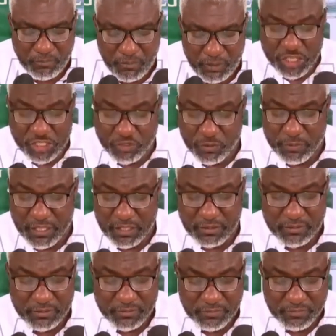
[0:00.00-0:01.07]
Gentlemen,
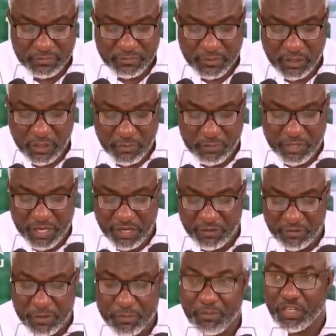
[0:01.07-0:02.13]
on behalf
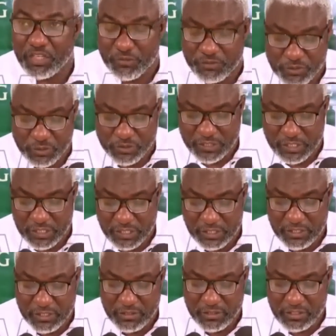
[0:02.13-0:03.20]
of the Board of
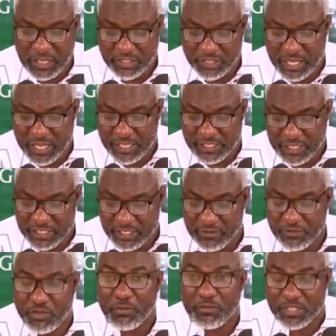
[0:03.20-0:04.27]
Trustees, National
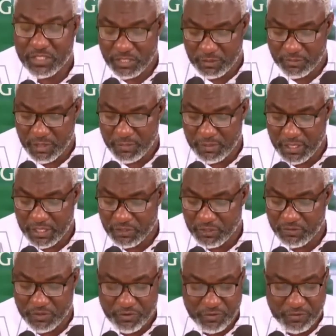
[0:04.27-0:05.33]
Executive Committee members
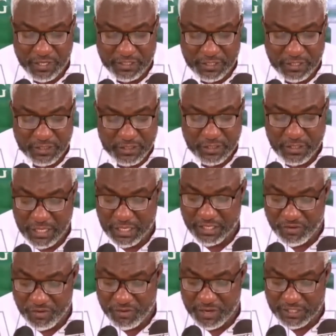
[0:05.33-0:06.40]
of the Rivers State and
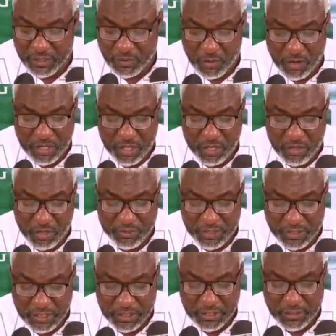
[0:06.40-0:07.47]
the Rivers State Working
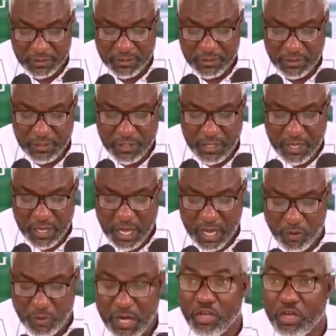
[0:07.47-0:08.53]
Committee,
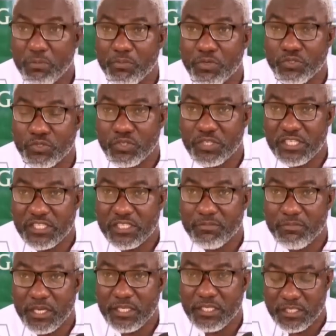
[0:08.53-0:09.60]
I welcome you to this
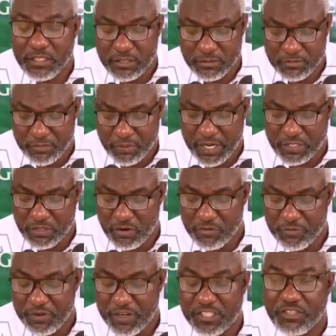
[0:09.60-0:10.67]
maiden press
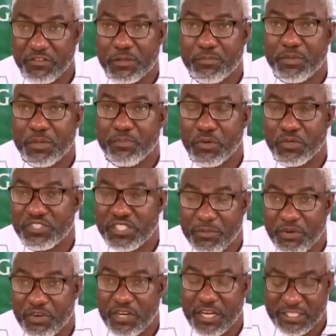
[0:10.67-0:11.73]
conference of the People's
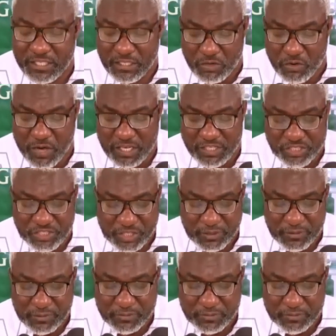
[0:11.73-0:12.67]
Democratic Coalition,